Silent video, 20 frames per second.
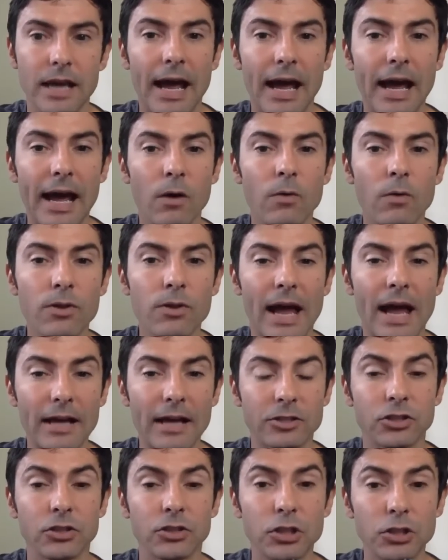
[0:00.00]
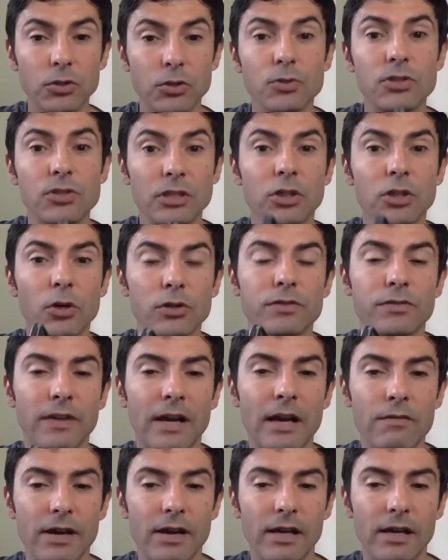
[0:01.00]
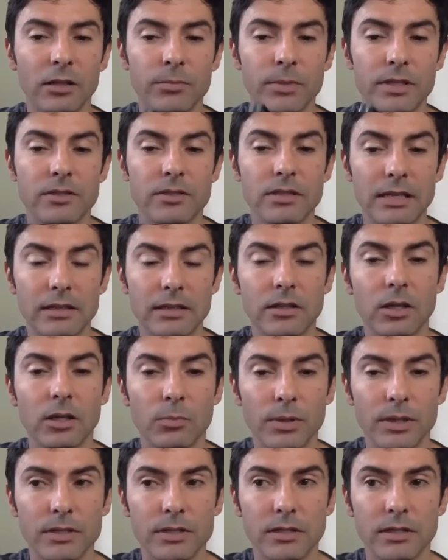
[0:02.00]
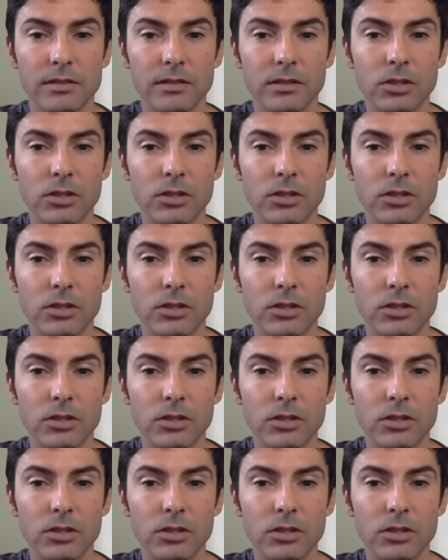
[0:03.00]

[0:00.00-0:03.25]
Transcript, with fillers: how they're actually using those 5 elements in their business.